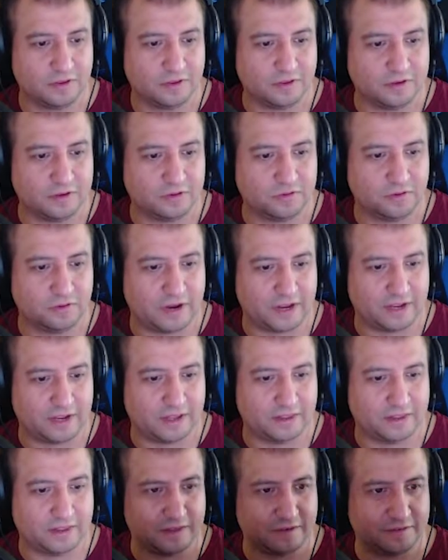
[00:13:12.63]
Drag
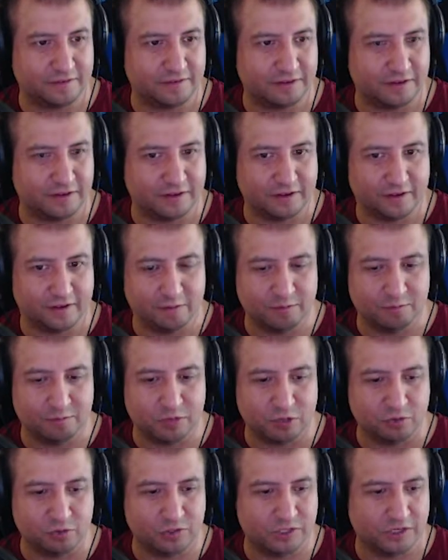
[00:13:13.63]
in this
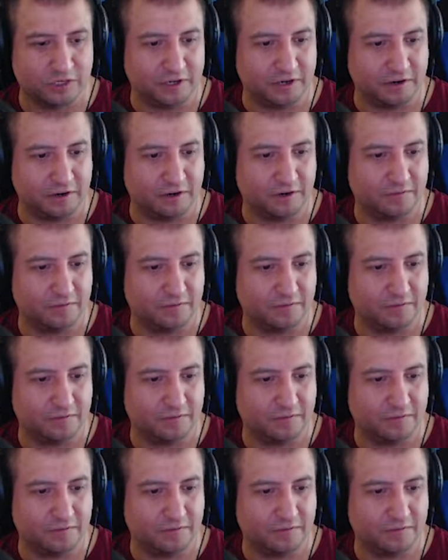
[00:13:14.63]
emoji here.